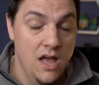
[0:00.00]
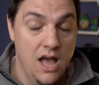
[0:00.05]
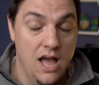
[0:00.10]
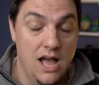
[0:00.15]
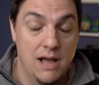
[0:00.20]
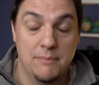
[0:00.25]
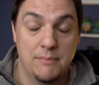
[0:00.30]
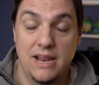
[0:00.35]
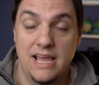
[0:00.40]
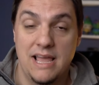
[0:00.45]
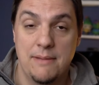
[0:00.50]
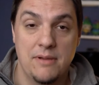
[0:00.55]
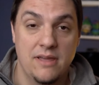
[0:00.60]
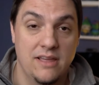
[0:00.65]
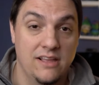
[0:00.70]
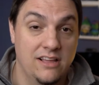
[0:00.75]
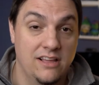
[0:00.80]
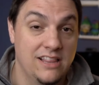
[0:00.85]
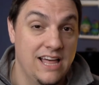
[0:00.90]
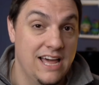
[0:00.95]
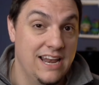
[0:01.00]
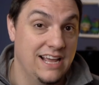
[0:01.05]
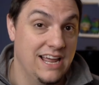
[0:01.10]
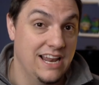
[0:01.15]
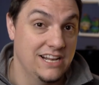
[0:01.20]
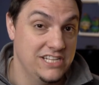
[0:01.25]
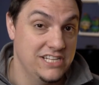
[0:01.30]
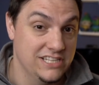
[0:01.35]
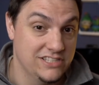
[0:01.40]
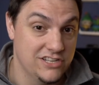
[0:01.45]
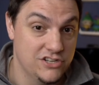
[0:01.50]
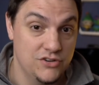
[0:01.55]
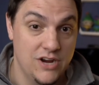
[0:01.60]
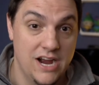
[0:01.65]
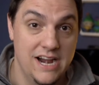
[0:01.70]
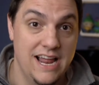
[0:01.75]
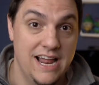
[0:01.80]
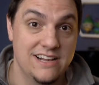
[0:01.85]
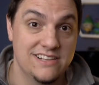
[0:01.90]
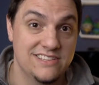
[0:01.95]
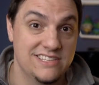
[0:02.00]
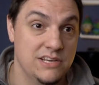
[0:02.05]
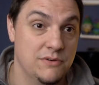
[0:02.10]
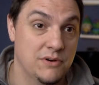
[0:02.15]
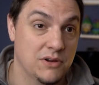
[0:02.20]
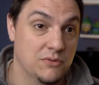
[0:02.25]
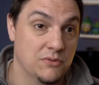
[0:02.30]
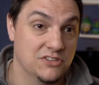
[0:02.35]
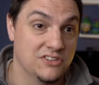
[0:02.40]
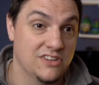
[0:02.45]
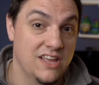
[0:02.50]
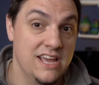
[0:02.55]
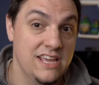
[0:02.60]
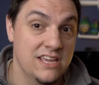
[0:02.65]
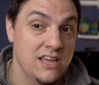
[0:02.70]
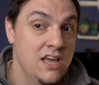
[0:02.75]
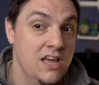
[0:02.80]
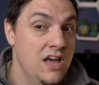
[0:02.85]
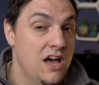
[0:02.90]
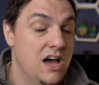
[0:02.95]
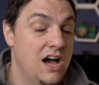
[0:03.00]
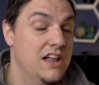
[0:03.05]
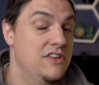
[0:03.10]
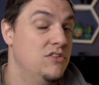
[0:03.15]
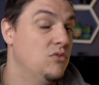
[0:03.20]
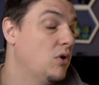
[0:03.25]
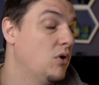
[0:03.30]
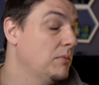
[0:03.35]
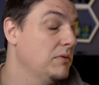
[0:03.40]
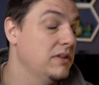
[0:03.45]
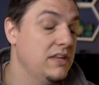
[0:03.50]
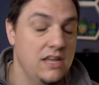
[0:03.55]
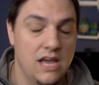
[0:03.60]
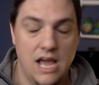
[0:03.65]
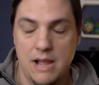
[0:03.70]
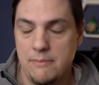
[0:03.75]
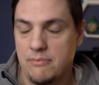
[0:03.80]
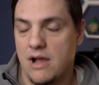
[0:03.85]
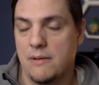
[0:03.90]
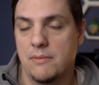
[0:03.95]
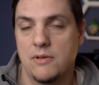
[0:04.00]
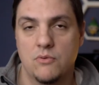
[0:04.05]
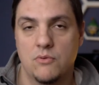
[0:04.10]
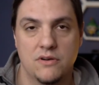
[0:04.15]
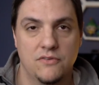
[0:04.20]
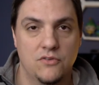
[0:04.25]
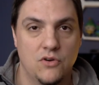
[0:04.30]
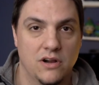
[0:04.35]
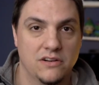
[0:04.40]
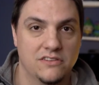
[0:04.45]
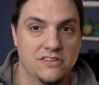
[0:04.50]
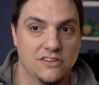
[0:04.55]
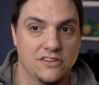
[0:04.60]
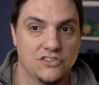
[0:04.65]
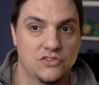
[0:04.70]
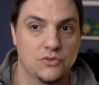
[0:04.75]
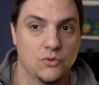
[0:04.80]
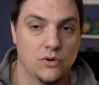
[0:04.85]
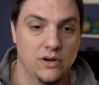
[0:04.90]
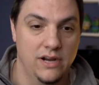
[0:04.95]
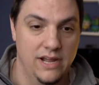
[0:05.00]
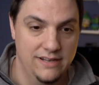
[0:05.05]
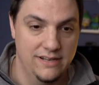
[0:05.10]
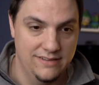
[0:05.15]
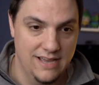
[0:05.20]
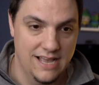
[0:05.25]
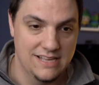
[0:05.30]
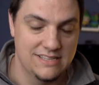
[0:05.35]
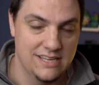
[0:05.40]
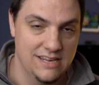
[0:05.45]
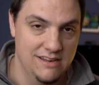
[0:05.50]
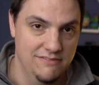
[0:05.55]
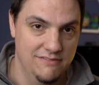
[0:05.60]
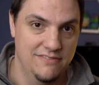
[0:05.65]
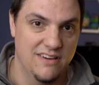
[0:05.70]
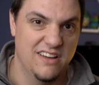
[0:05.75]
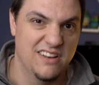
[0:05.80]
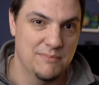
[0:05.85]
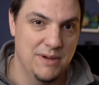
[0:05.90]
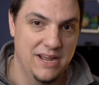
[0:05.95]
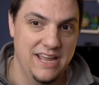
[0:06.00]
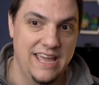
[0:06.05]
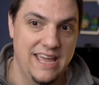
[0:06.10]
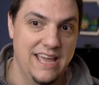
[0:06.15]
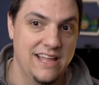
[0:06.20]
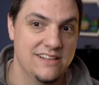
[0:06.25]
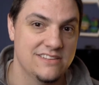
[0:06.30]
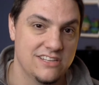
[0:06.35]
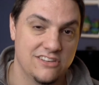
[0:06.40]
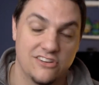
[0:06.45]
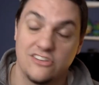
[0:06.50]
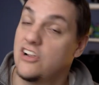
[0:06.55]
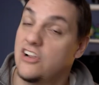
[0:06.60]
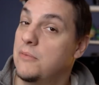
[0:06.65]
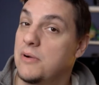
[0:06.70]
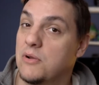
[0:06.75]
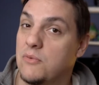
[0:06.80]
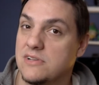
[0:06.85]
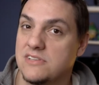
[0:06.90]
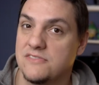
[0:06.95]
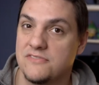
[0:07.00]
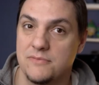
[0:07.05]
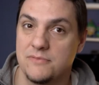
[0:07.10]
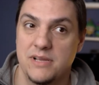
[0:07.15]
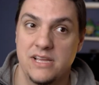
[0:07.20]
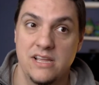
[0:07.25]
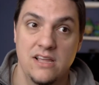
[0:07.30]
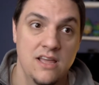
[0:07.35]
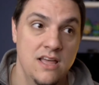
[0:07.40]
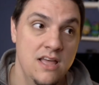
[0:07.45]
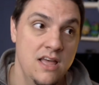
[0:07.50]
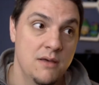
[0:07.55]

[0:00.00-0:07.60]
But I am glad I got a chance to try it out and see what it was like. Normally, I probably would have gone to the store and tested it and felt it in my hands and determined it wasn't for me.